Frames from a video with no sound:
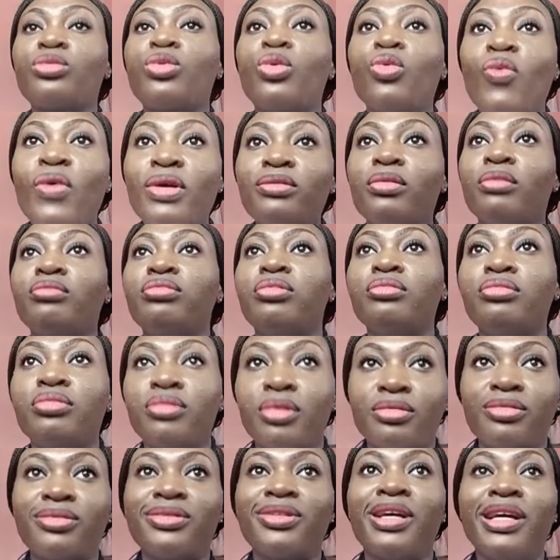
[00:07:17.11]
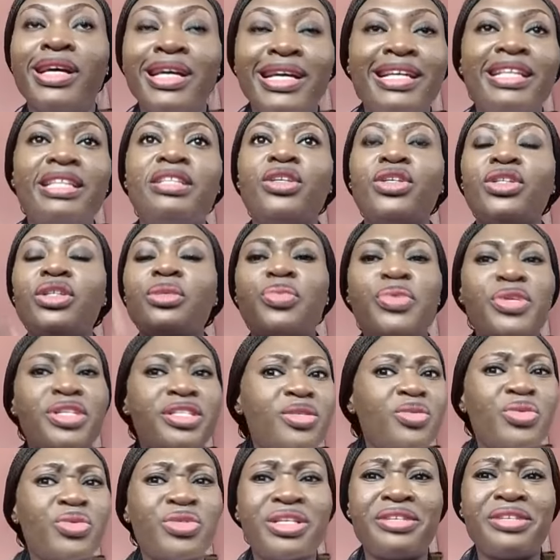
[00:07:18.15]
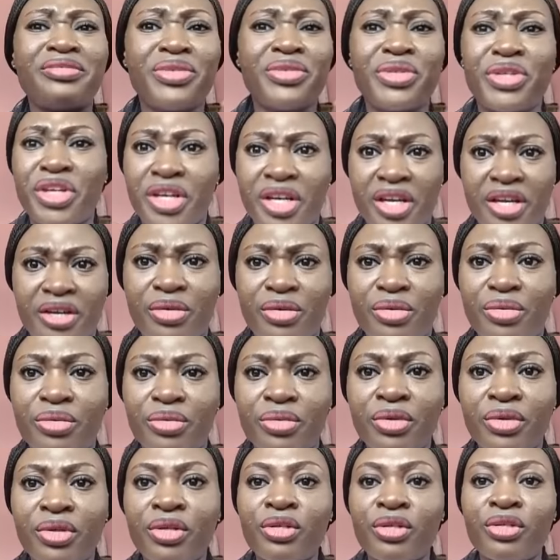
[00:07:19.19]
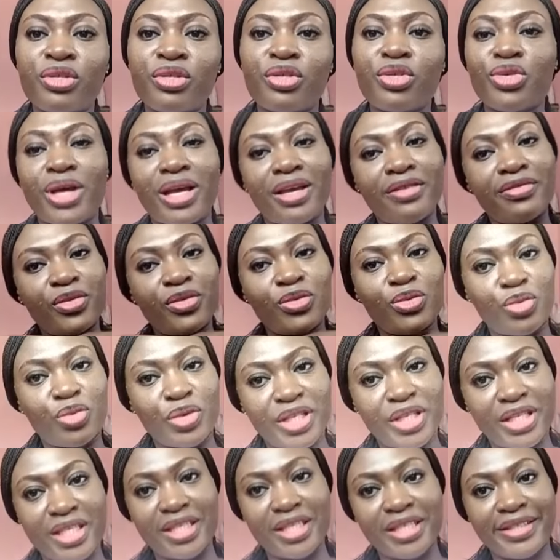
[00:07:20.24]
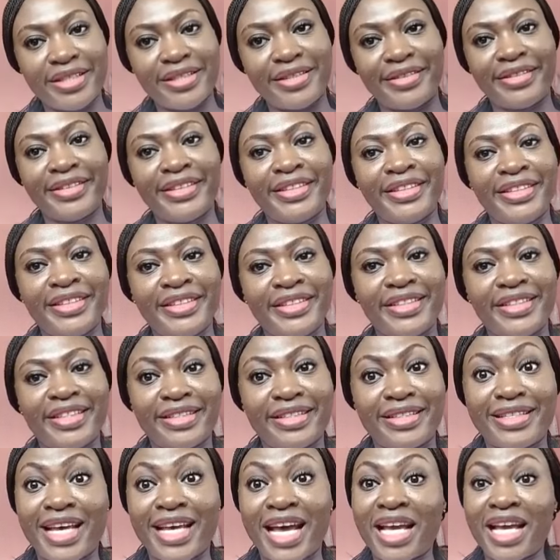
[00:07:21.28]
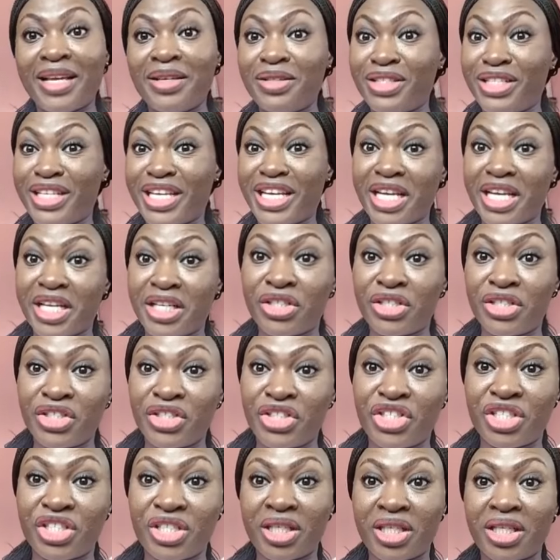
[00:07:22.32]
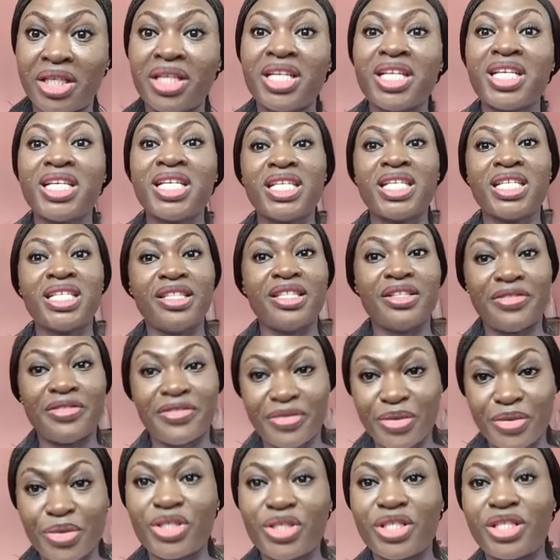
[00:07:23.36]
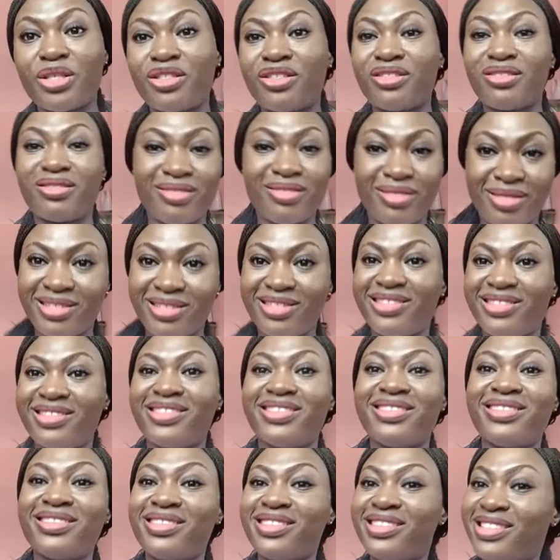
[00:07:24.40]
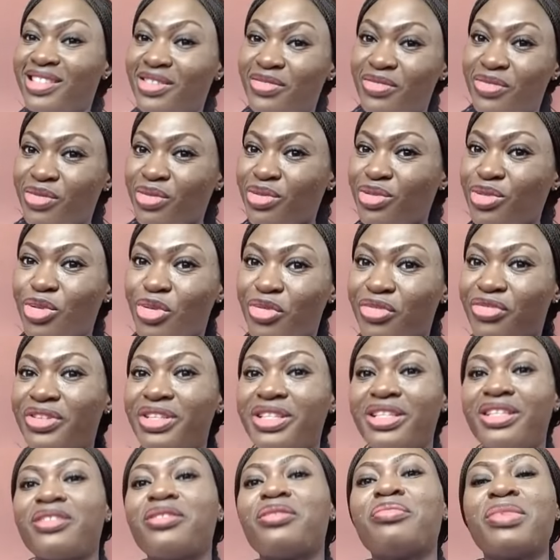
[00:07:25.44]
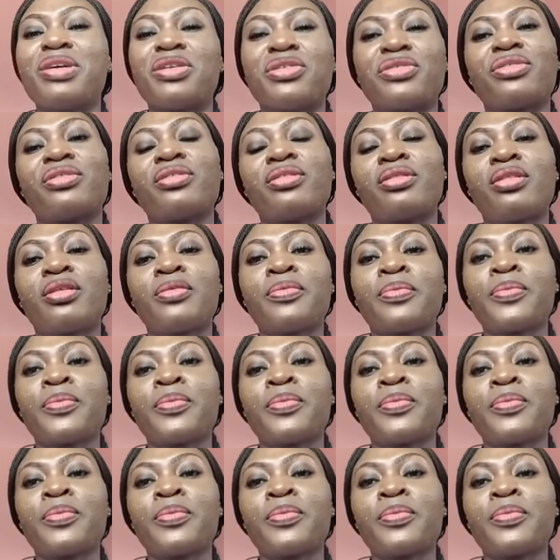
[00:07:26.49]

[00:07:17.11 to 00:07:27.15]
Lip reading: So when the other person won't even hear you. So you're even wasting the time, the energy. The food is even suffering in your mouth.